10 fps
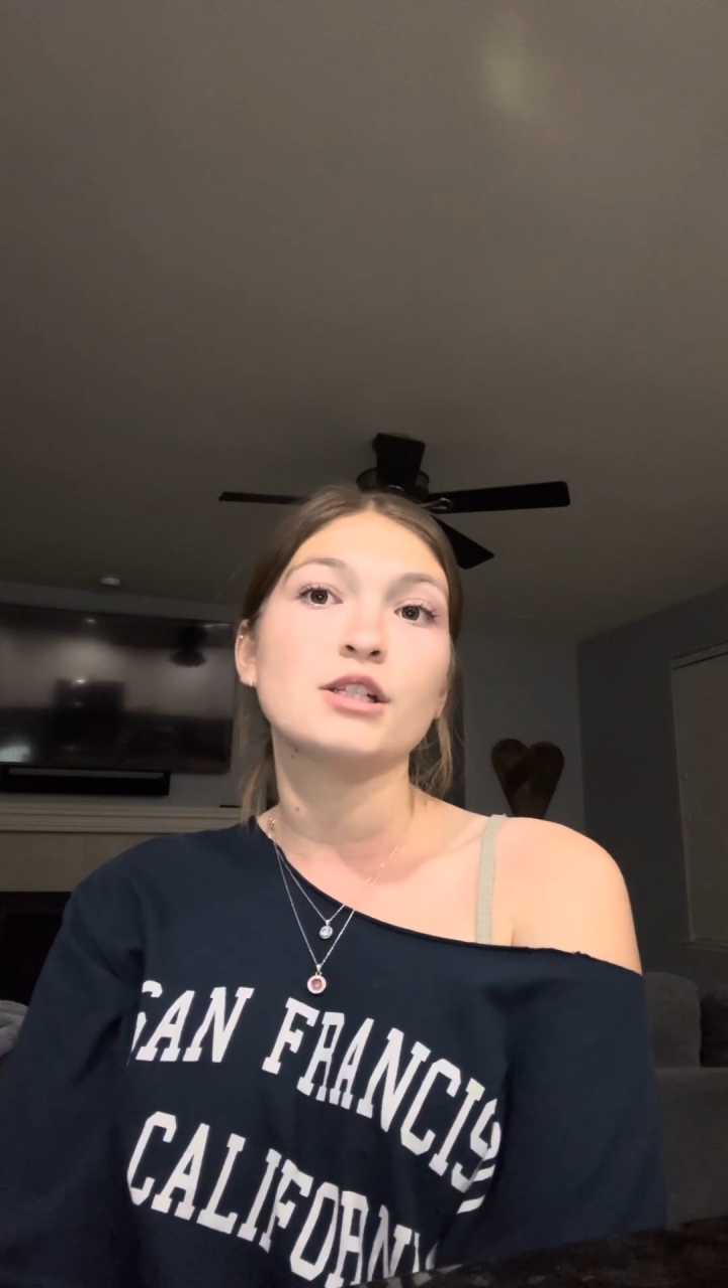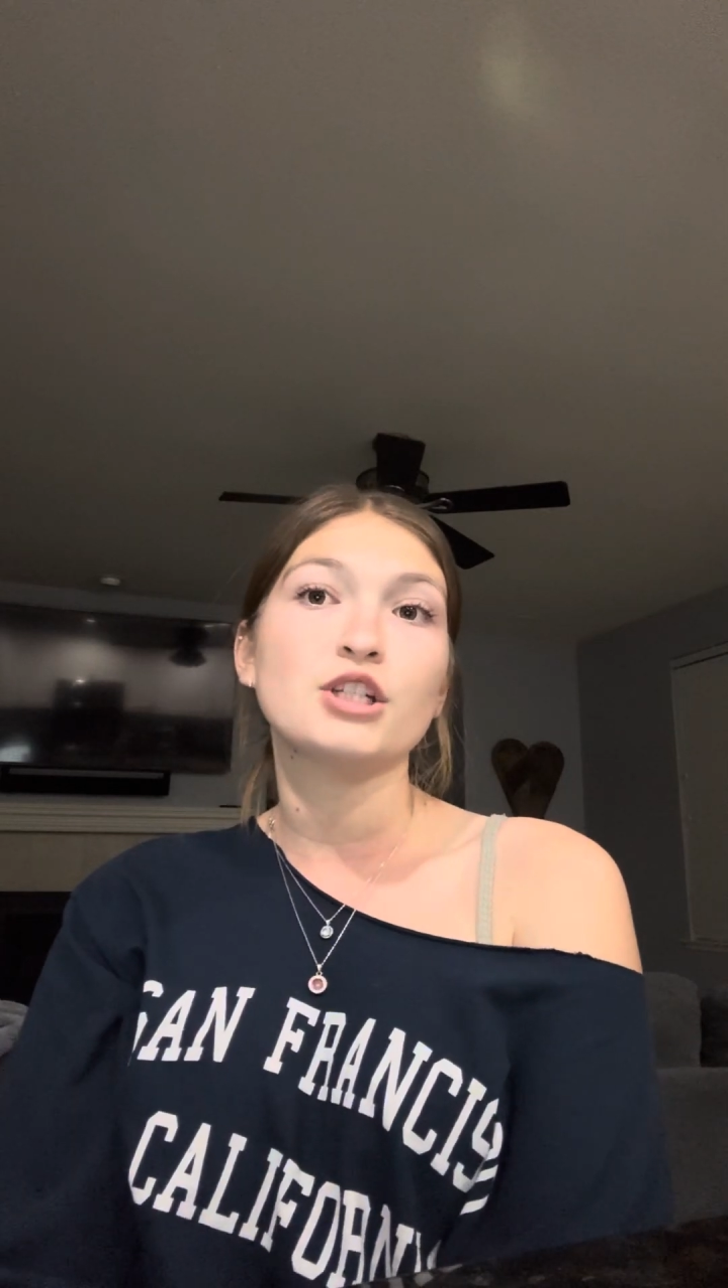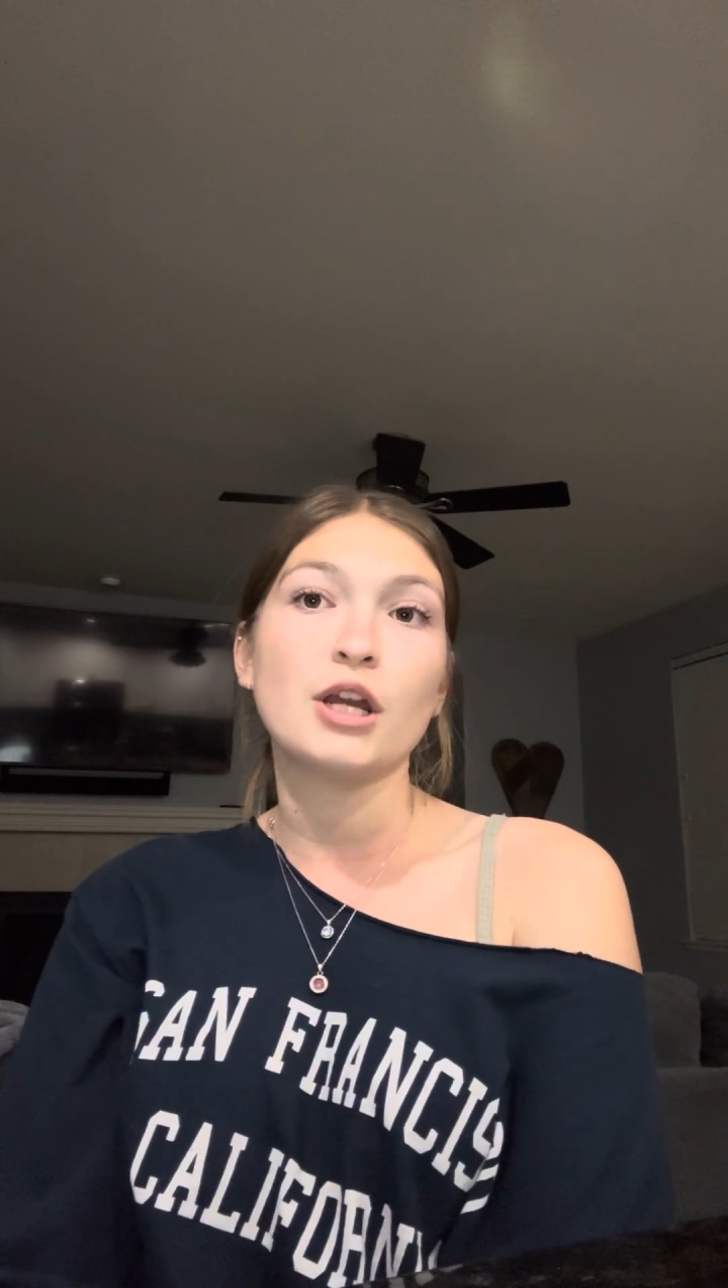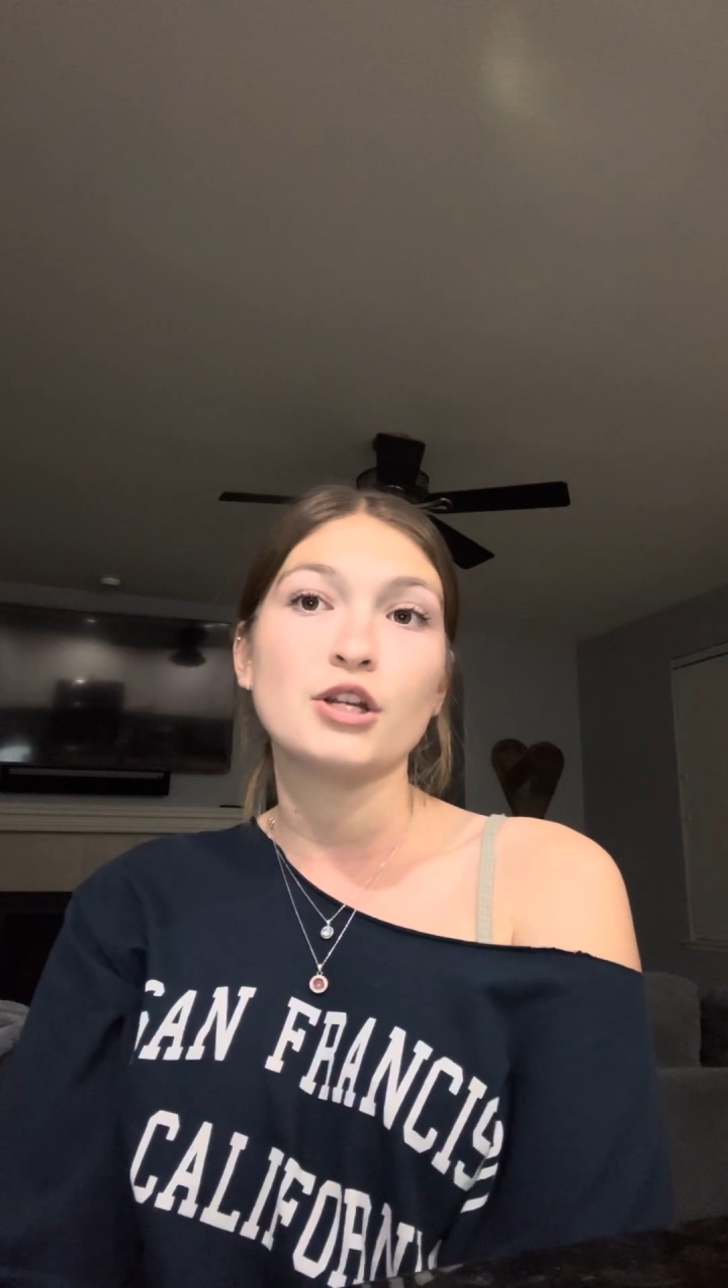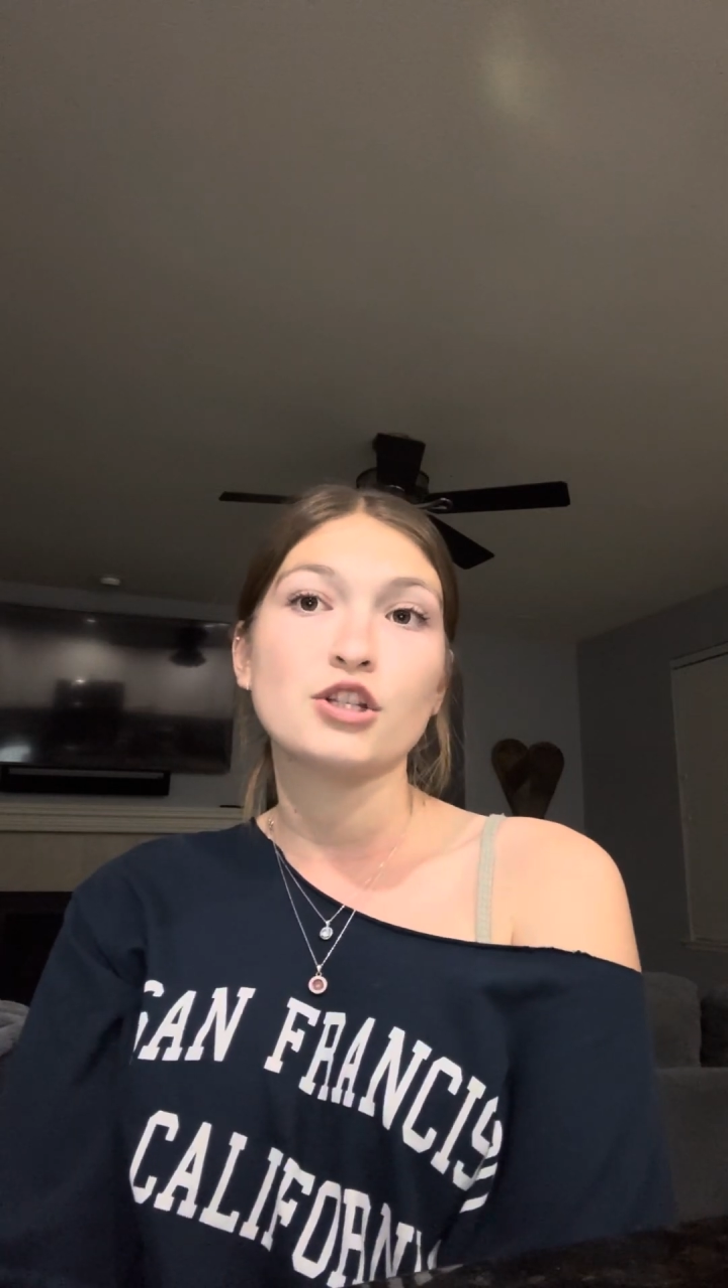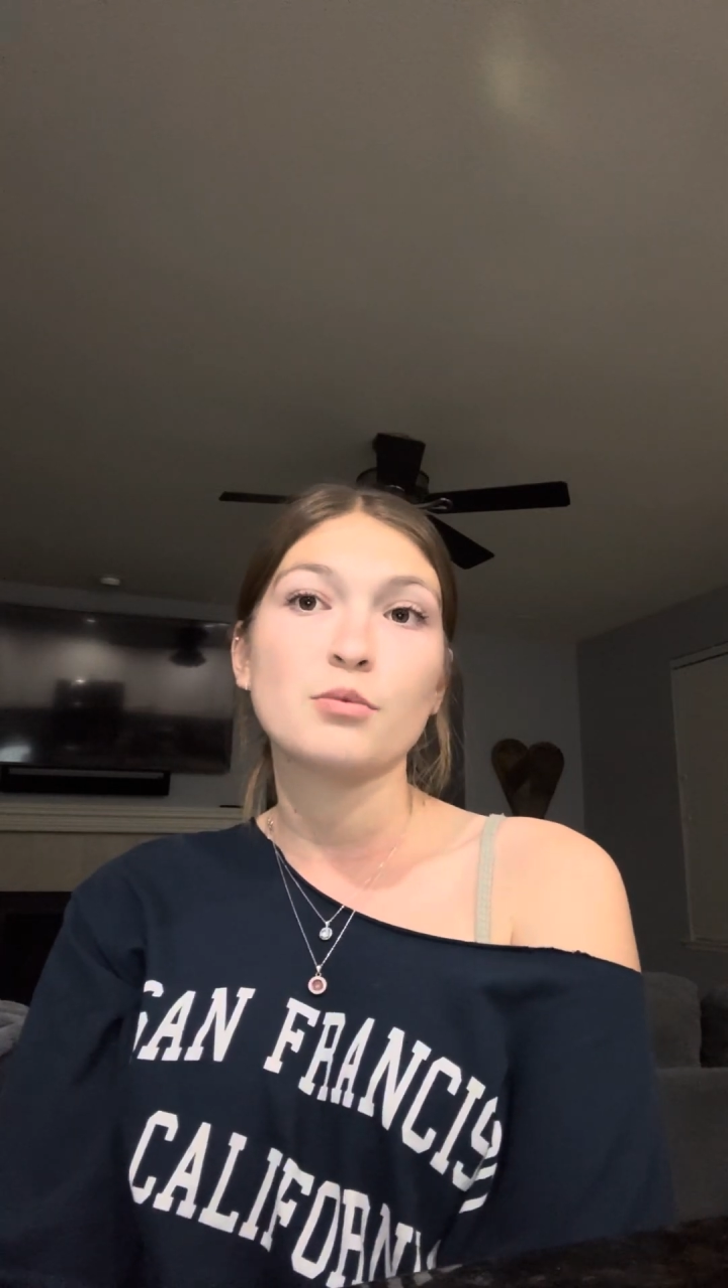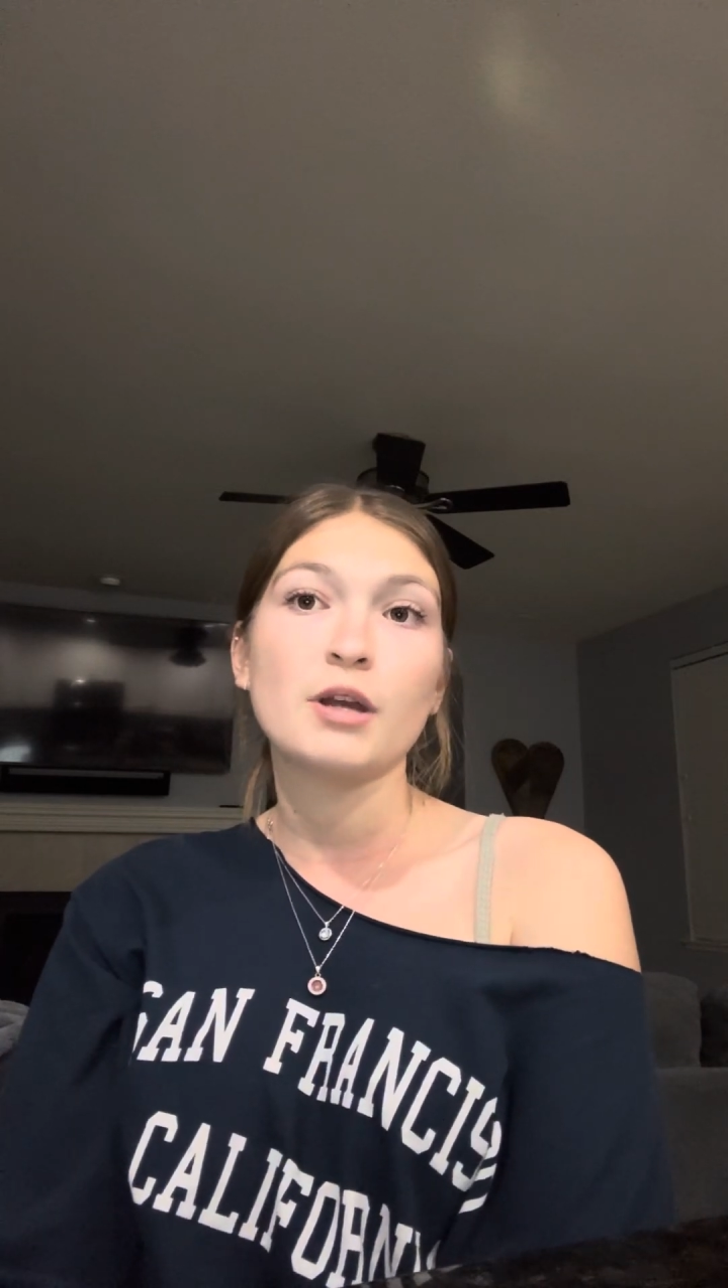to change their